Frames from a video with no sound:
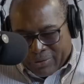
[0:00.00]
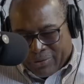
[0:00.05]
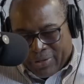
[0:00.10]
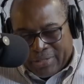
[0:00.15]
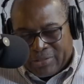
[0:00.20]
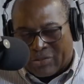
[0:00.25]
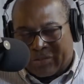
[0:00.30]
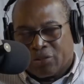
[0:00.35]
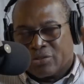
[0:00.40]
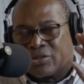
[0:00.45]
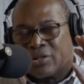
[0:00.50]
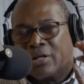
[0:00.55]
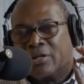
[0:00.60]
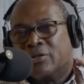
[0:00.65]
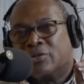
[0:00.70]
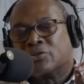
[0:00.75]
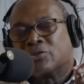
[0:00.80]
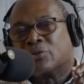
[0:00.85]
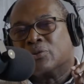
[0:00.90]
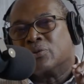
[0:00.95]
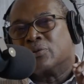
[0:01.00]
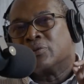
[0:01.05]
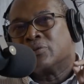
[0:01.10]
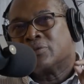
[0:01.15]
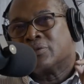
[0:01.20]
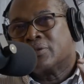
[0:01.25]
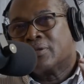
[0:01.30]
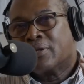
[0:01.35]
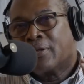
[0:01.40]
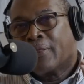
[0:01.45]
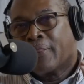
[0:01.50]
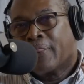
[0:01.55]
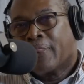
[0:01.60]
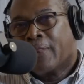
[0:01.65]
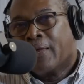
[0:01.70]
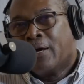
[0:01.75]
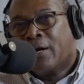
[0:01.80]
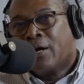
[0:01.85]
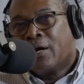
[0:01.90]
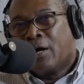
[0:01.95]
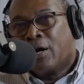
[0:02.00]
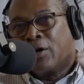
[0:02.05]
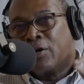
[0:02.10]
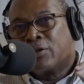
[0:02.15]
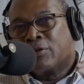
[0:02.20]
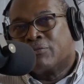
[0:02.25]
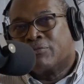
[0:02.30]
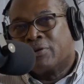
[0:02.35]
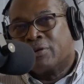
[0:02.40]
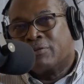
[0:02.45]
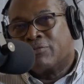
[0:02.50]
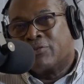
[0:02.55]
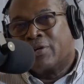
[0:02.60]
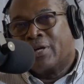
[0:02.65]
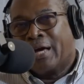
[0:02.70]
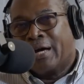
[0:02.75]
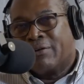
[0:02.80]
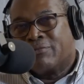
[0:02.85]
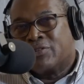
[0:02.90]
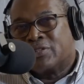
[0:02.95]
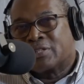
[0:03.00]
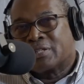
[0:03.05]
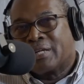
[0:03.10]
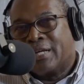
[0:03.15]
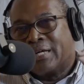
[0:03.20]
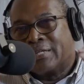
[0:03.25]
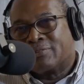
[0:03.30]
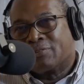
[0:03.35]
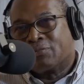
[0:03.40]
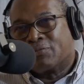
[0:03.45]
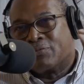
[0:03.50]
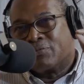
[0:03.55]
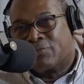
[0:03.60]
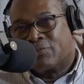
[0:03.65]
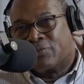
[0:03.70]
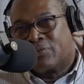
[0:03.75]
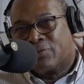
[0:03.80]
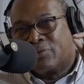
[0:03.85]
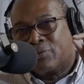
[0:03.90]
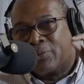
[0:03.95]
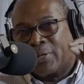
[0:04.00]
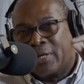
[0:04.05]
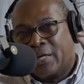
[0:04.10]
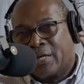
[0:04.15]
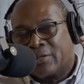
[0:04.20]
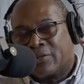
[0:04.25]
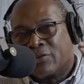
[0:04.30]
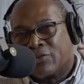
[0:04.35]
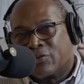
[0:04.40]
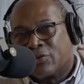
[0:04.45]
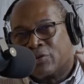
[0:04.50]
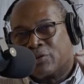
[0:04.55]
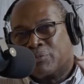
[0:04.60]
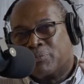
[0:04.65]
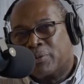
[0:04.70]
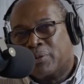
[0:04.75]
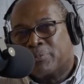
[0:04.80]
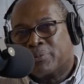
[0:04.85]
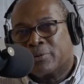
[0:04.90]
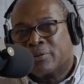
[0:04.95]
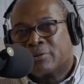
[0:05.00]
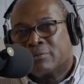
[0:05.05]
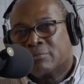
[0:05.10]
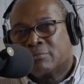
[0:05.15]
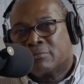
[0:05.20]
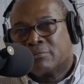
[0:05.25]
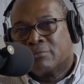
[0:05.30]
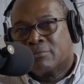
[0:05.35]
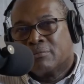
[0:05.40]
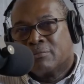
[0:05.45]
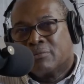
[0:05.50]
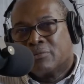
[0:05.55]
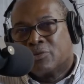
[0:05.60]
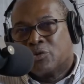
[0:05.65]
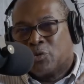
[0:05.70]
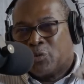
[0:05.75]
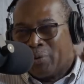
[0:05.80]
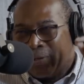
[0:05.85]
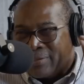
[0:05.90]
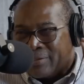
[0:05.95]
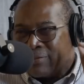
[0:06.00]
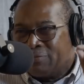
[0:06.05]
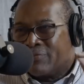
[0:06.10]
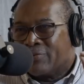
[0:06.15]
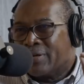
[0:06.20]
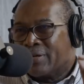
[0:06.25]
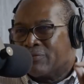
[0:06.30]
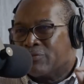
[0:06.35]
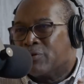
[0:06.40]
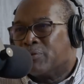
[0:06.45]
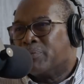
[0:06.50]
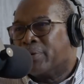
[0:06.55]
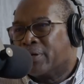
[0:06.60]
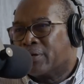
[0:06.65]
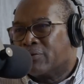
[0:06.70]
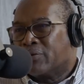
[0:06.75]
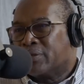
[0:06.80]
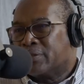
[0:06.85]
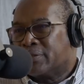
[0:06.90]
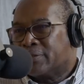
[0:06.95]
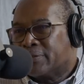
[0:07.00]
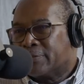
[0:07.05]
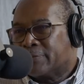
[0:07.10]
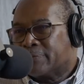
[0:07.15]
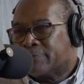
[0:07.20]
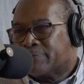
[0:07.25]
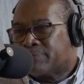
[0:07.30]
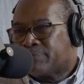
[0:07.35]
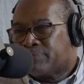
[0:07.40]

Christchurch, all those schools, out of every average class of 28 or 30 people, 25 were migrating.